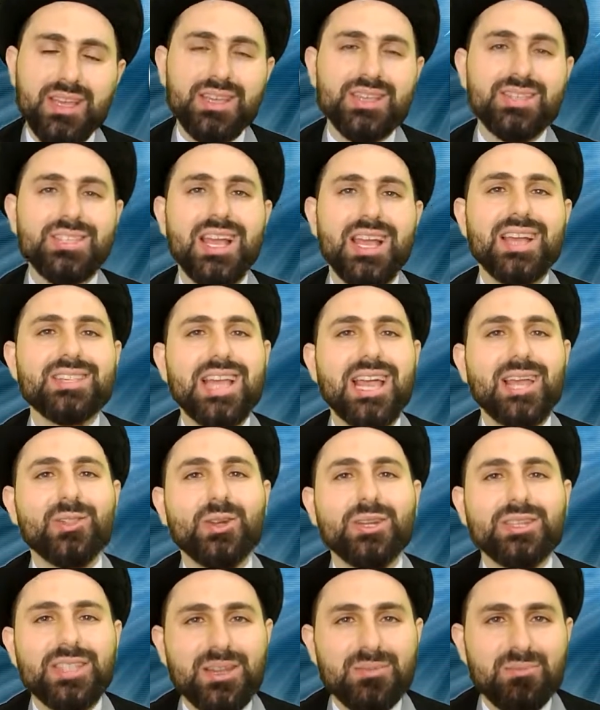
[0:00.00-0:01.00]
He says, I
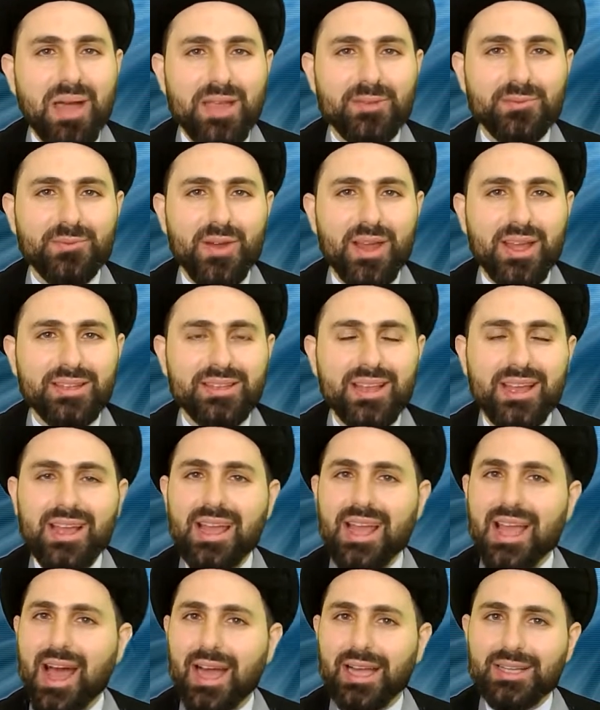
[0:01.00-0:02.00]
looked at my friend.
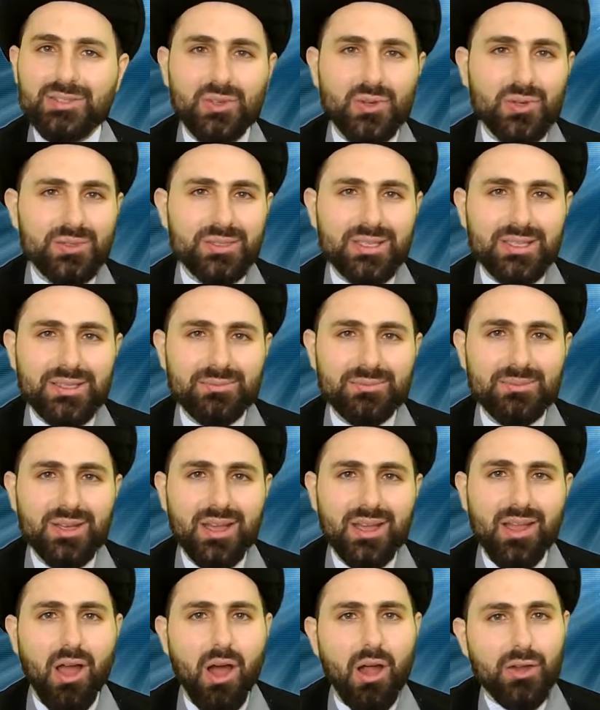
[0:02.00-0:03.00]
I told him,
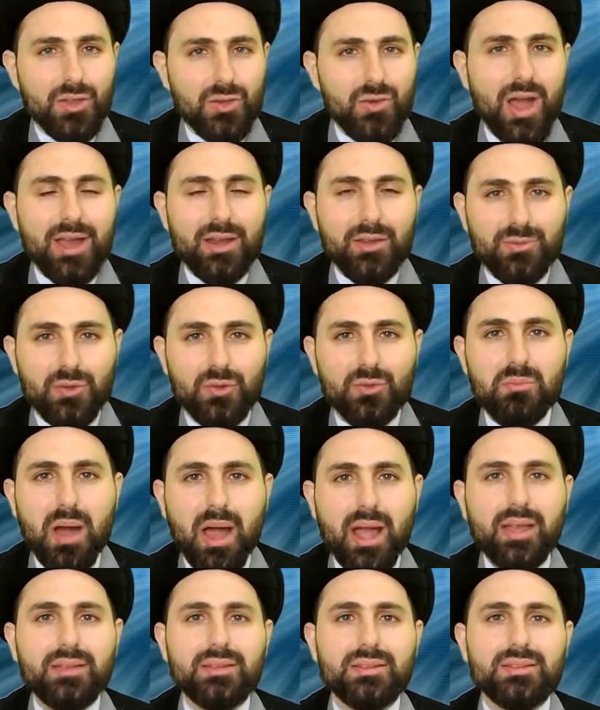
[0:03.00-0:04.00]
Are you out of your
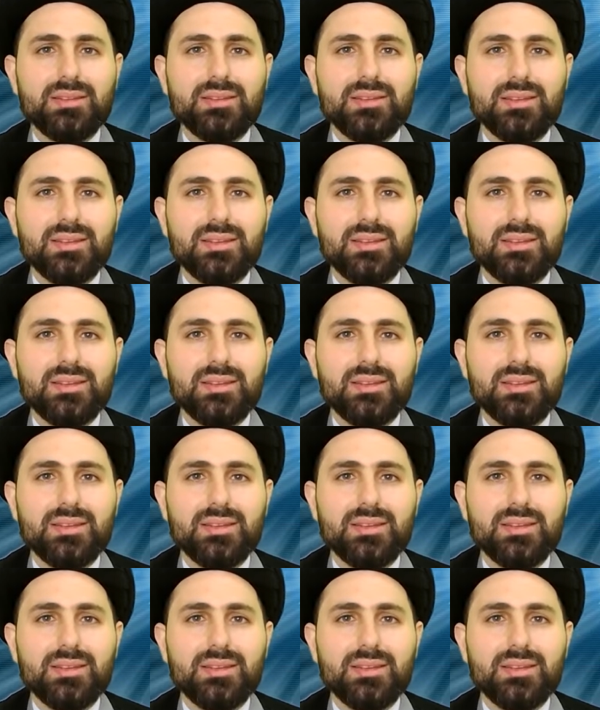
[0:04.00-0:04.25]
mind?